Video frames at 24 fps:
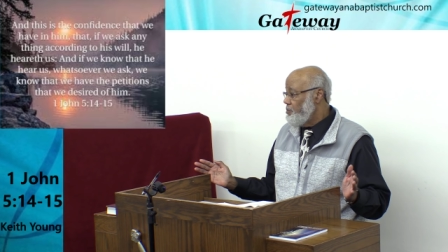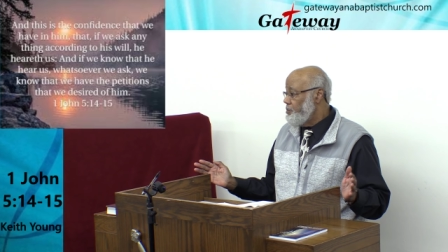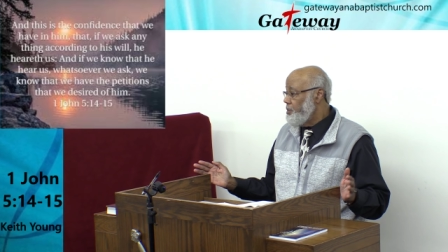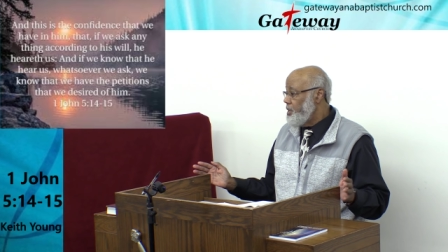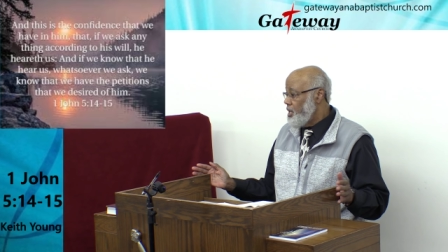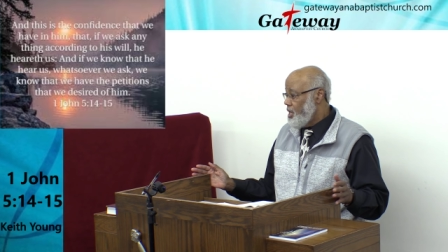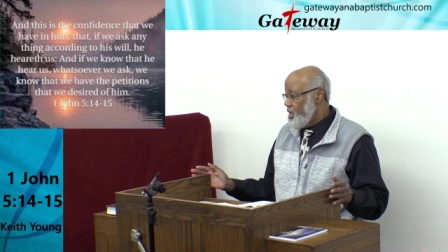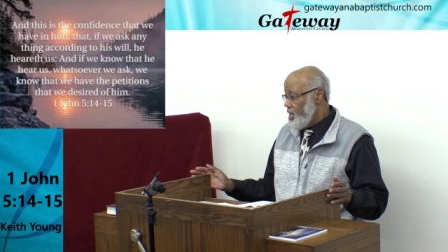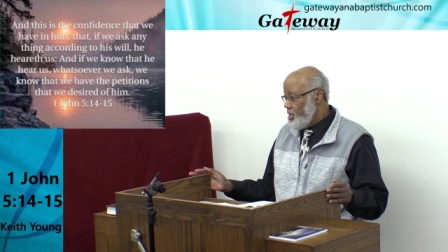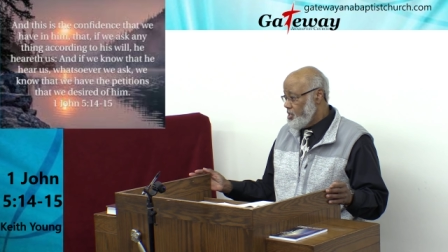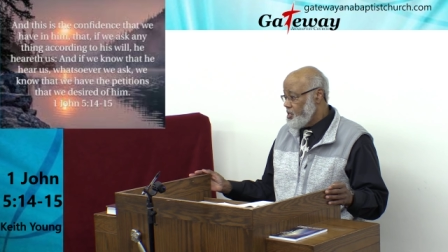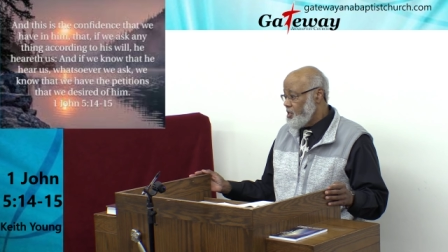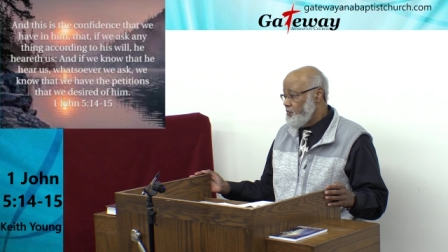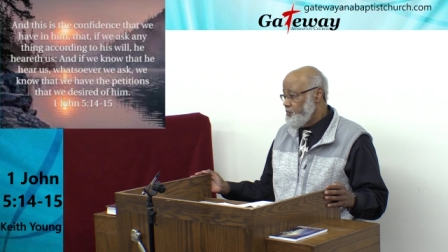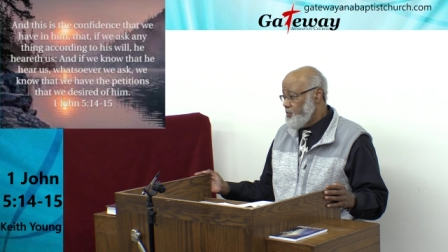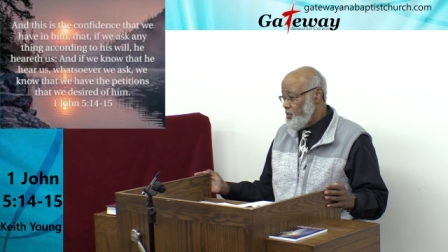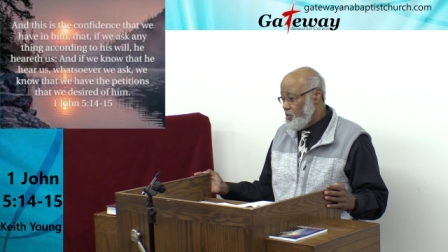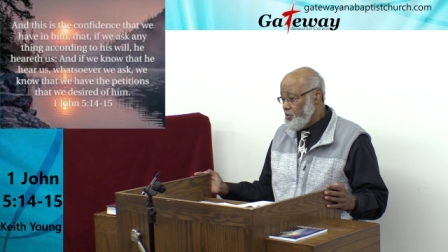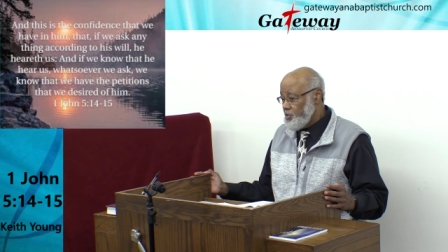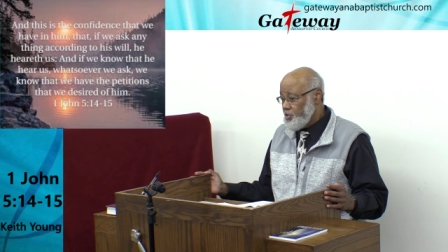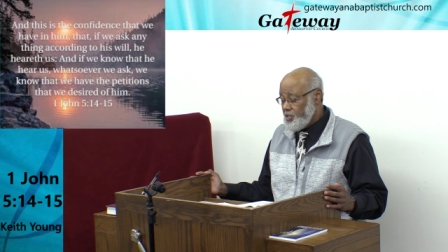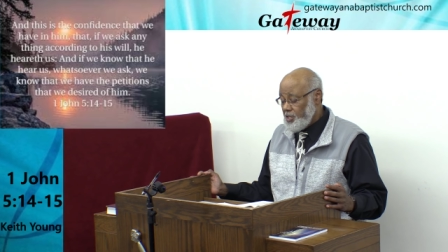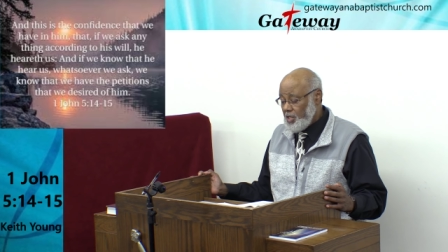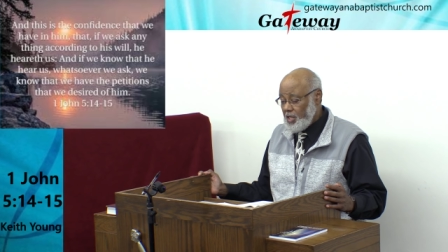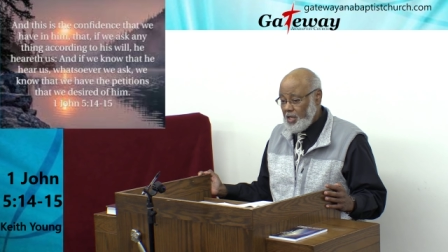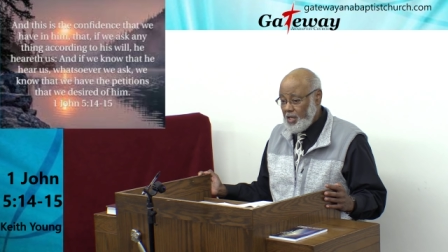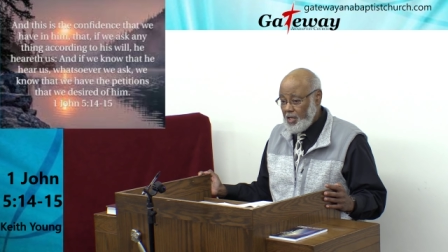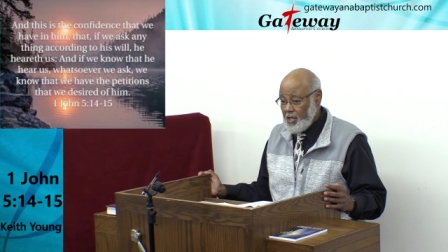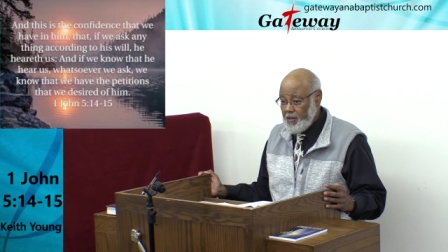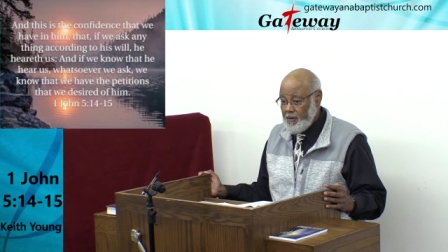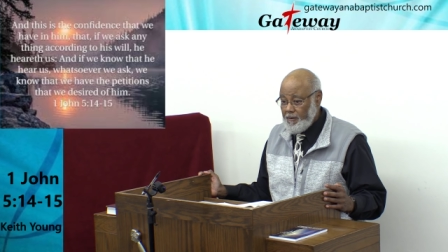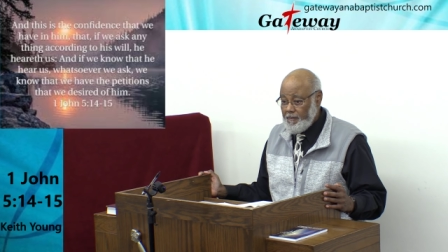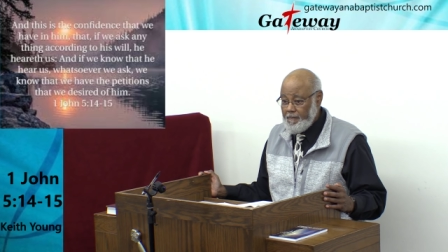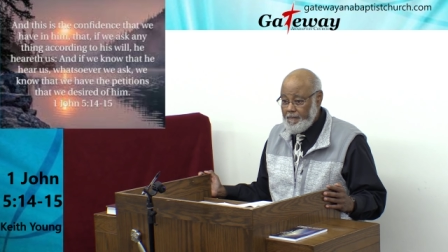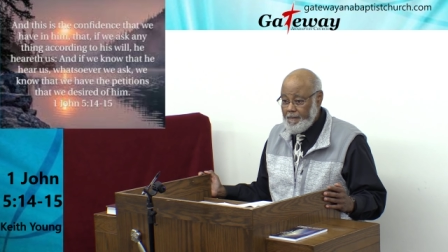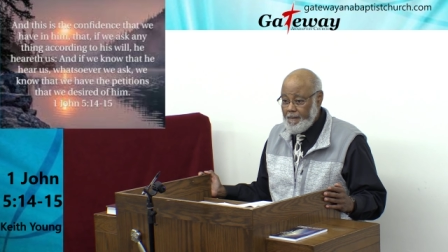Because of your
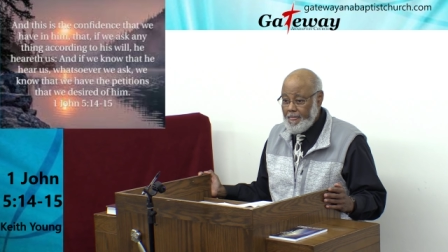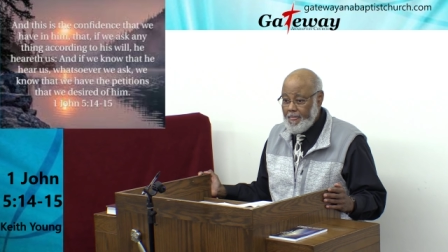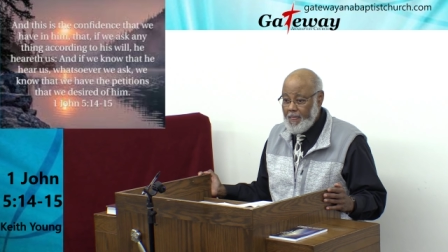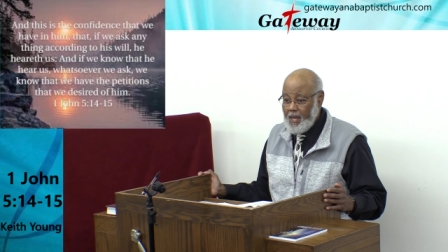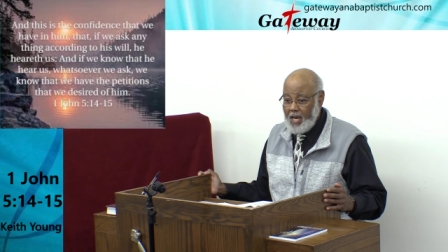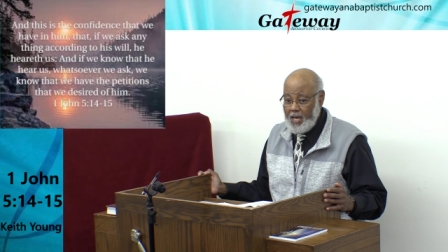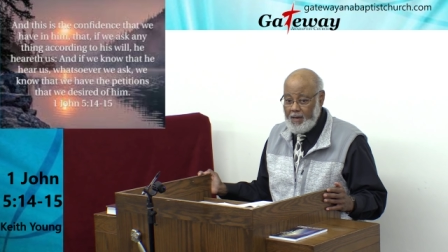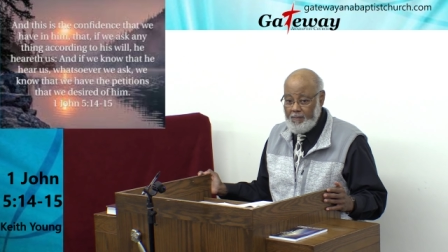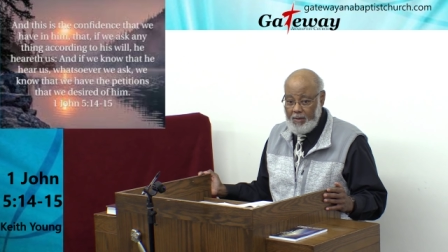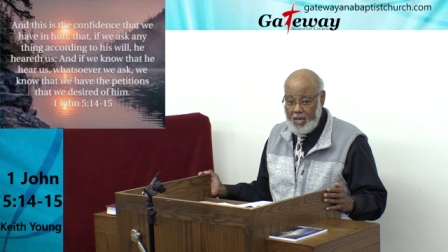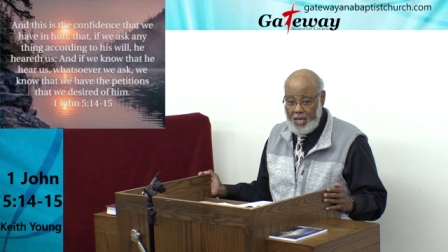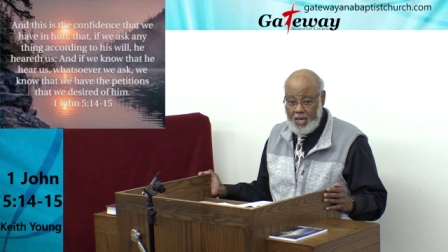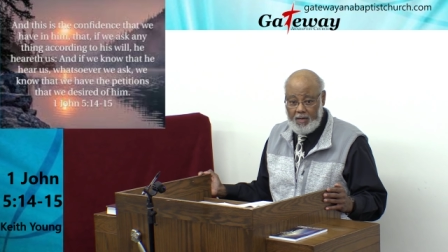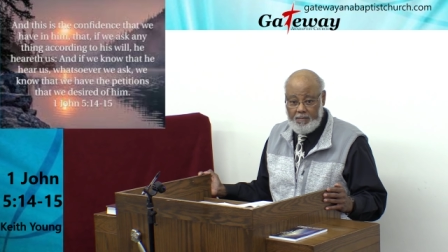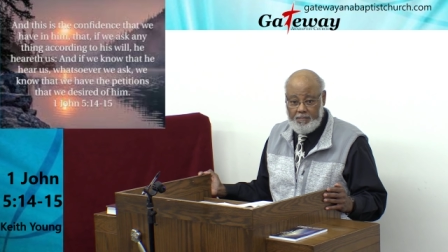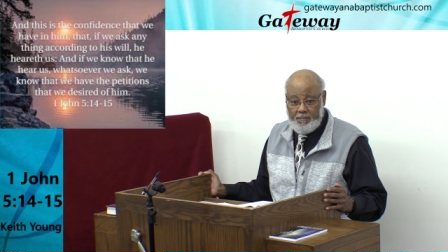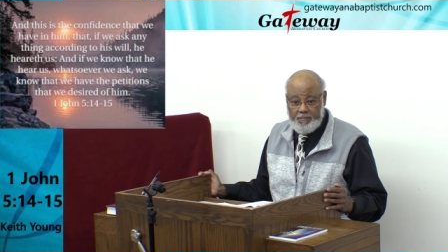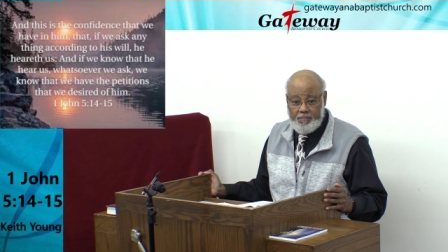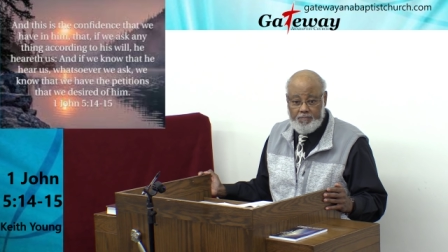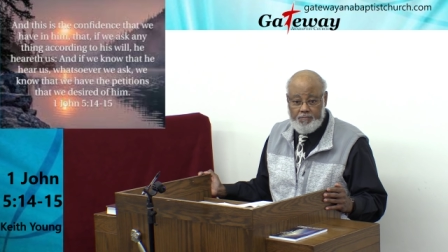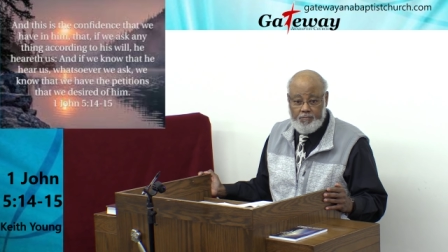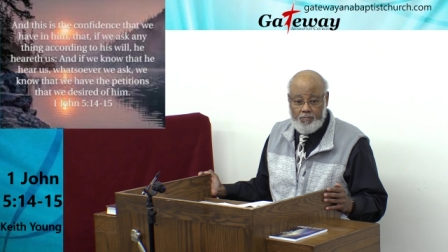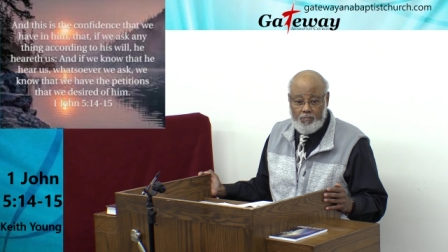sin. Amen.